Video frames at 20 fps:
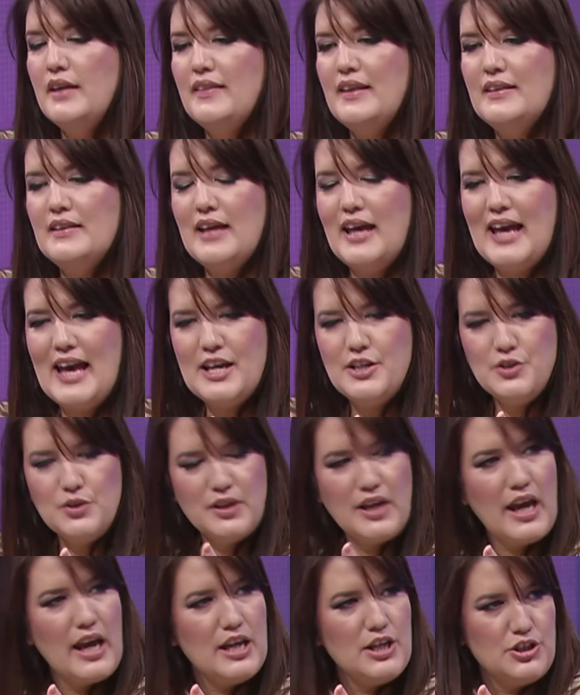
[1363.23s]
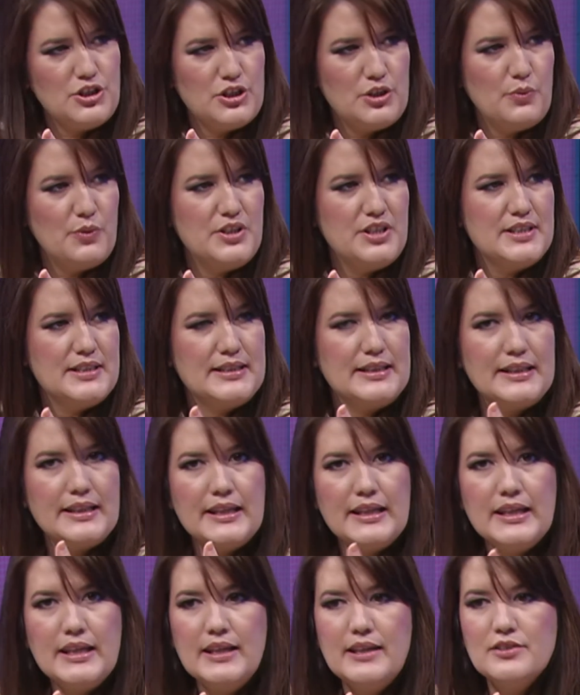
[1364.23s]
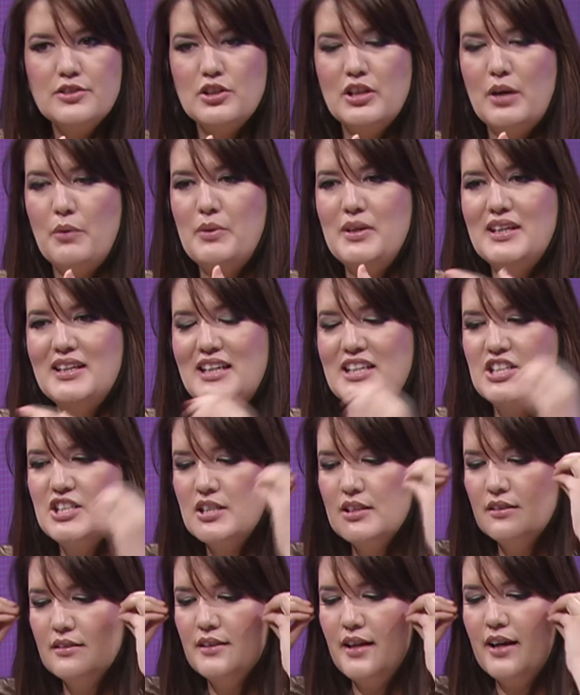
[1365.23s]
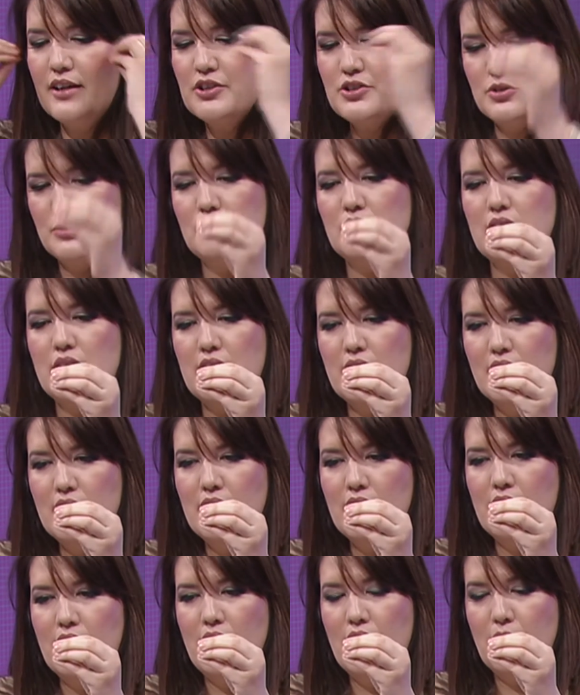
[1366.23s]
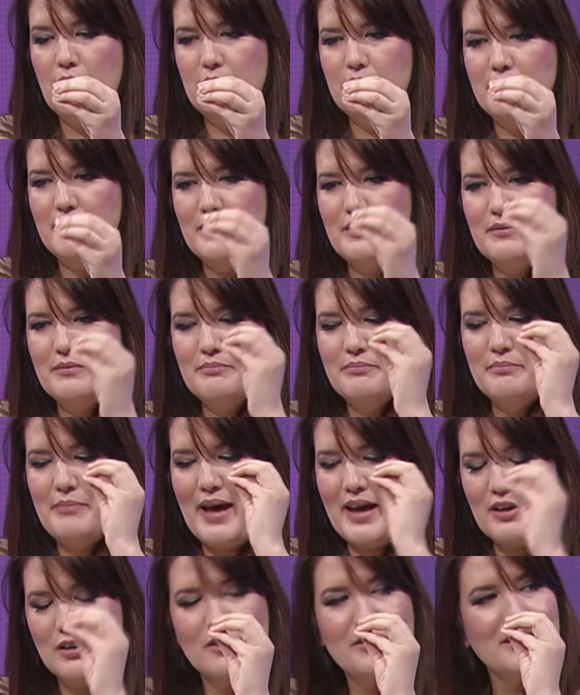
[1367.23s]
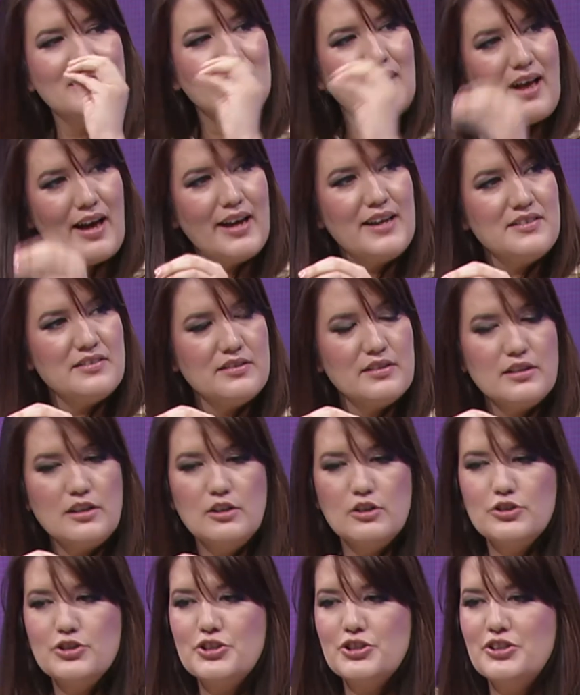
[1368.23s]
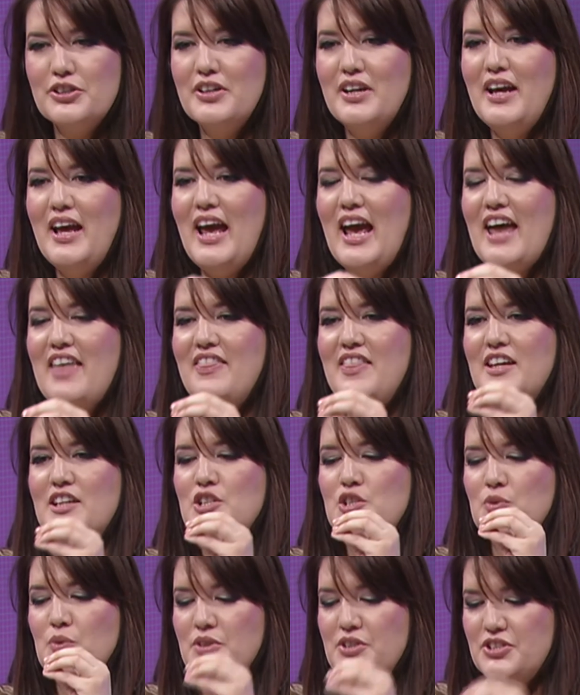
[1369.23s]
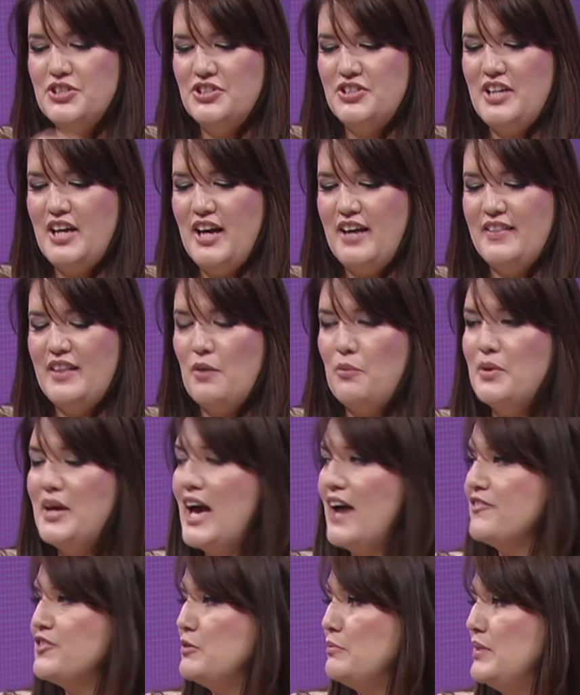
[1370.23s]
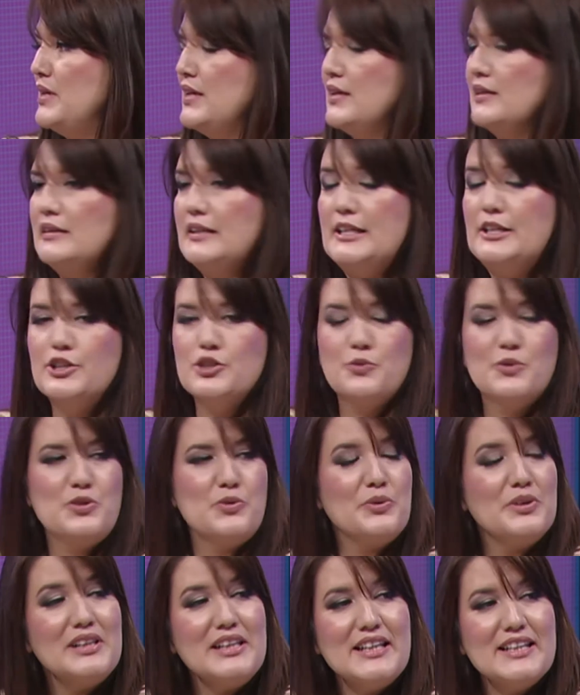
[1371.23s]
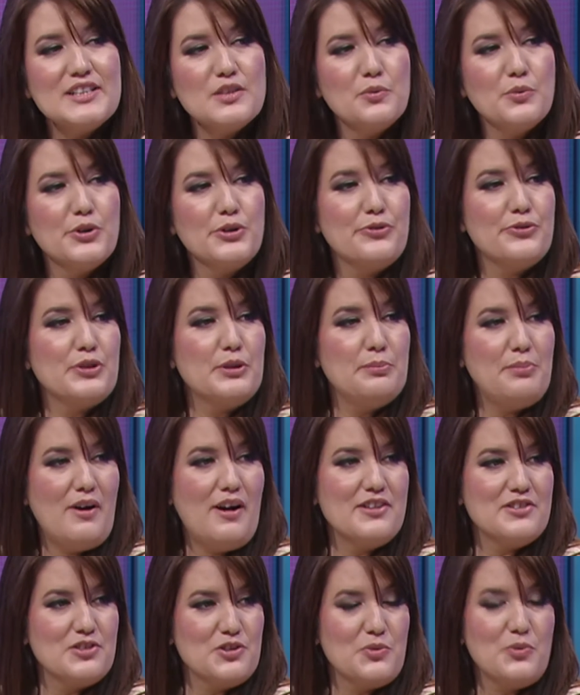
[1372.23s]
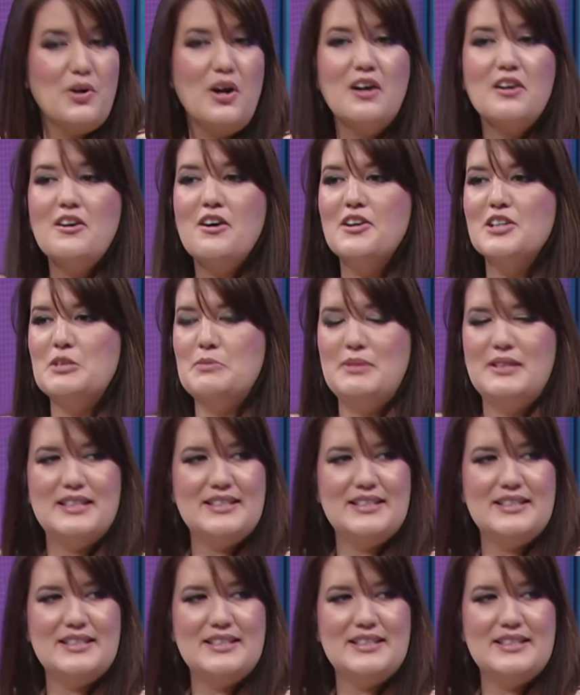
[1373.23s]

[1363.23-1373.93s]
then the education, which is key, so that we can intellectually battle the lies of the culture, and then to understand that we have to be leaders, which really is a word for apostles. We're all called to be